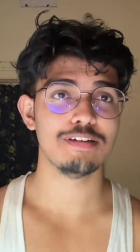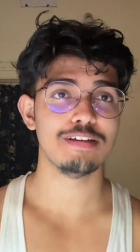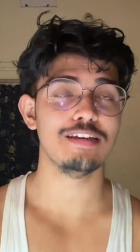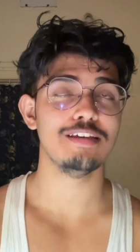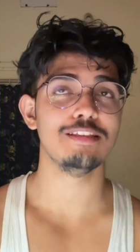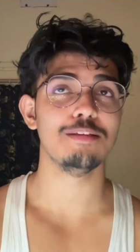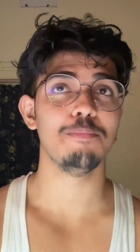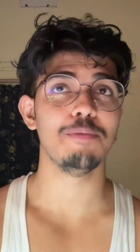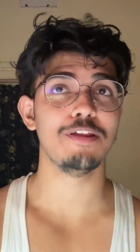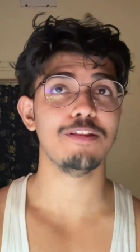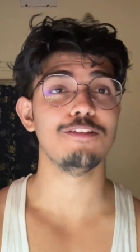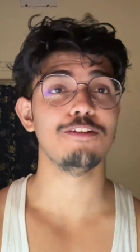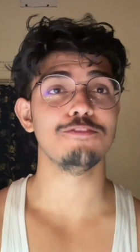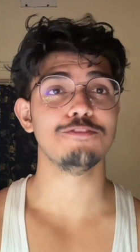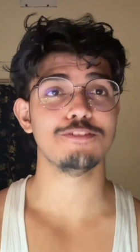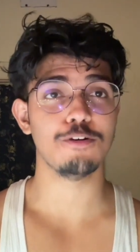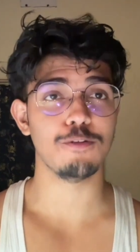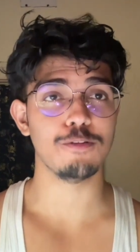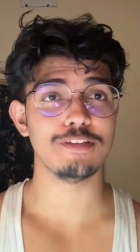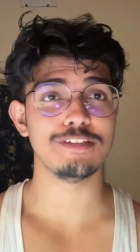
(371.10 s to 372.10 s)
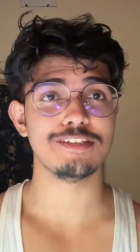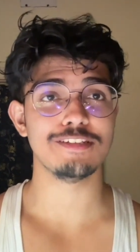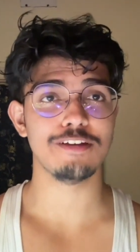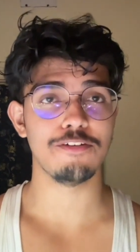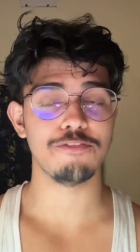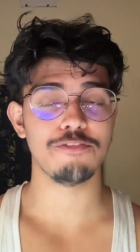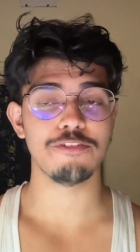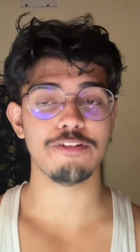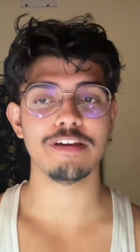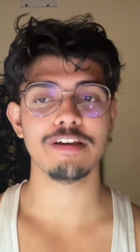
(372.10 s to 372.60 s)
in the middle of all this
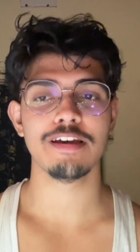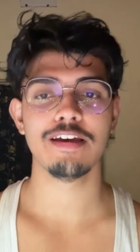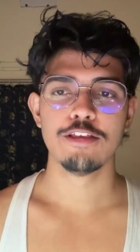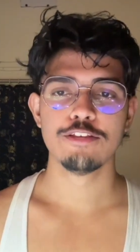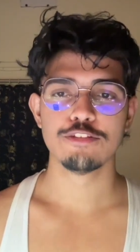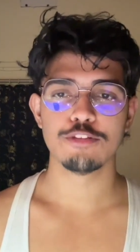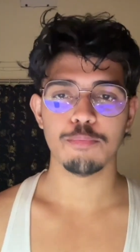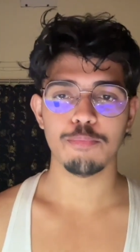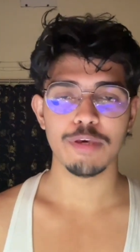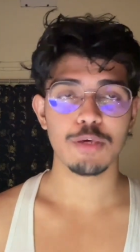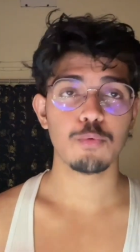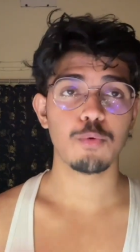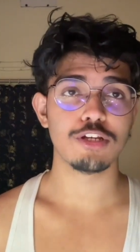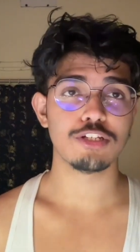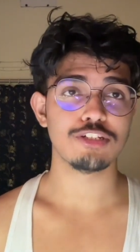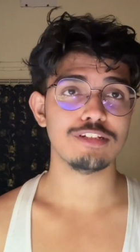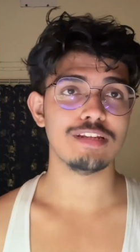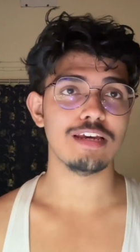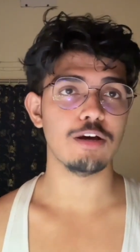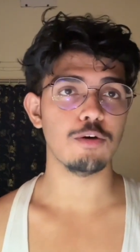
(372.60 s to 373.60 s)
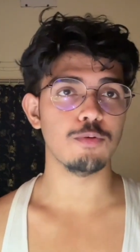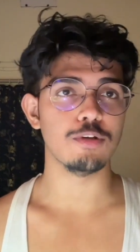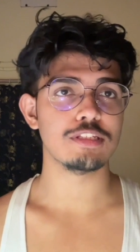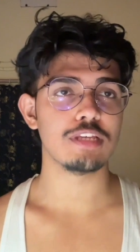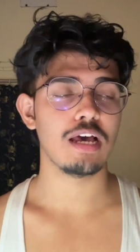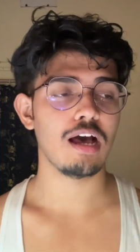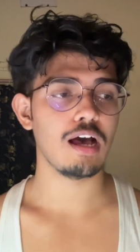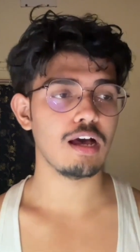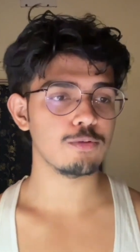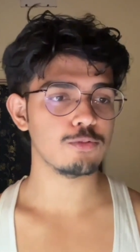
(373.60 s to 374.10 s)
suffering. So the big question now is,
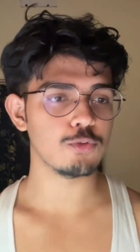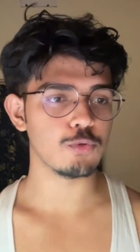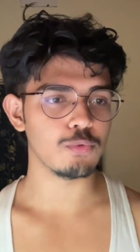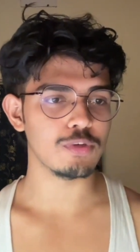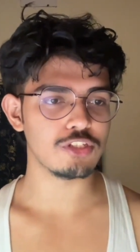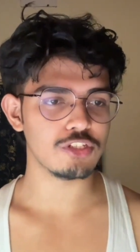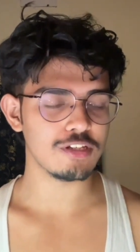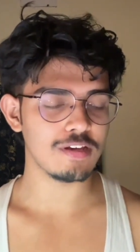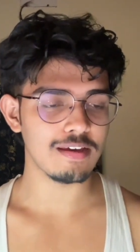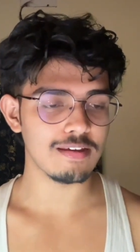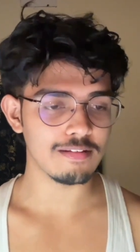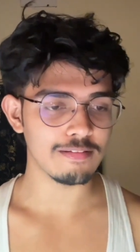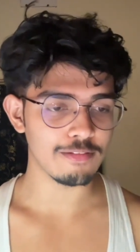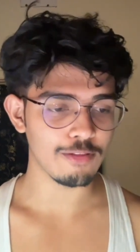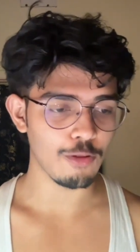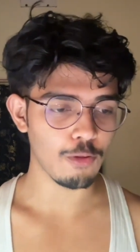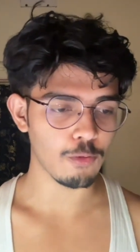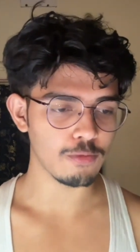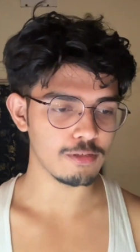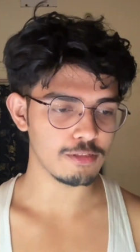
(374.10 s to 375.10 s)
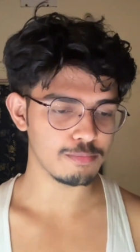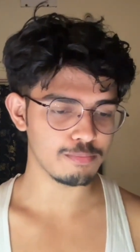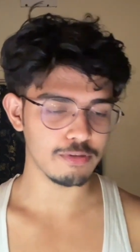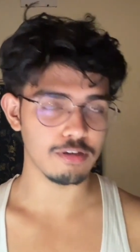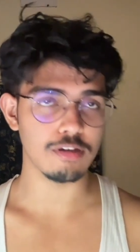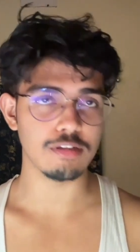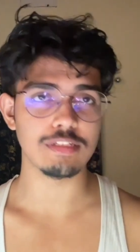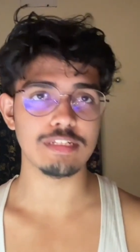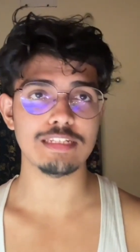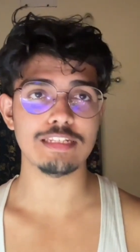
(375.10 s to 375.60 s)
how do we channel all this
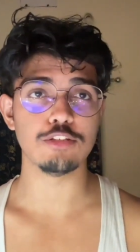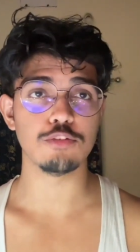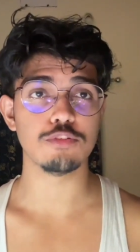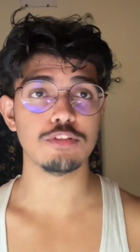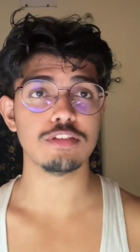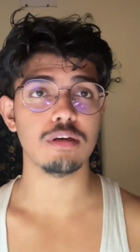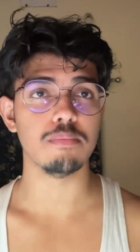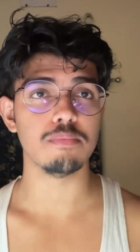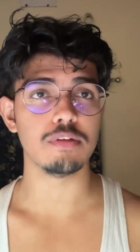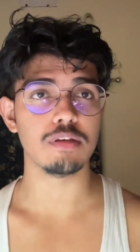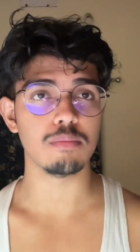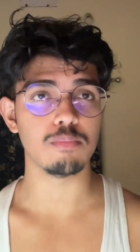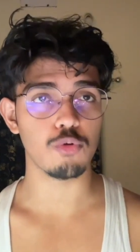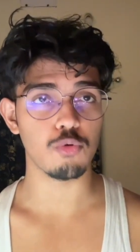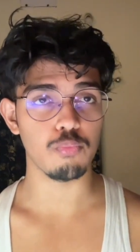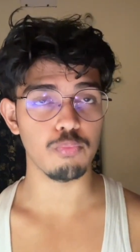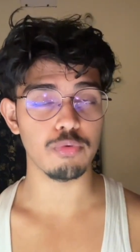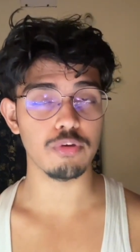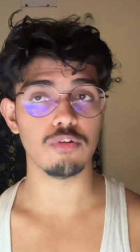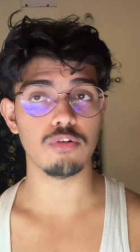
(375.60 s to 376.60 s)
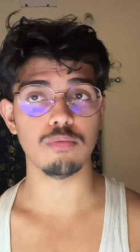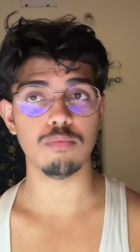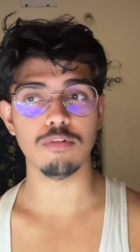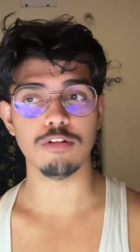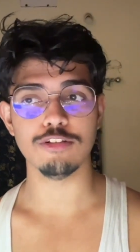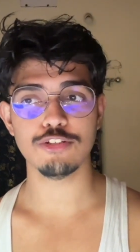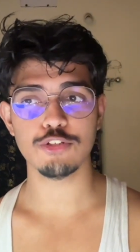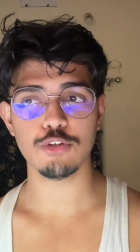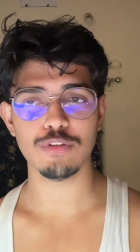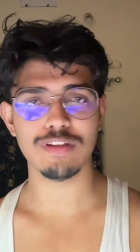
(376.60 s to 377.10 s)
burden into something more bearable
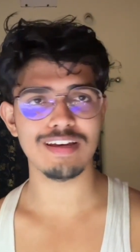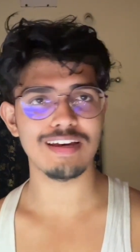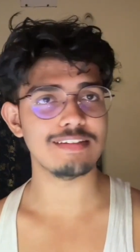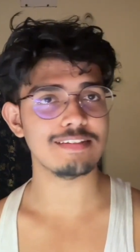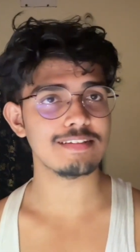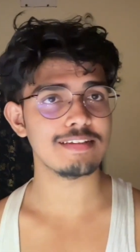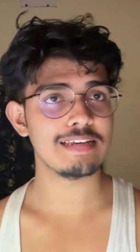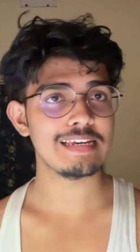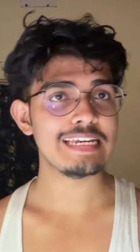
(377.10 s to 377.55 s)
so that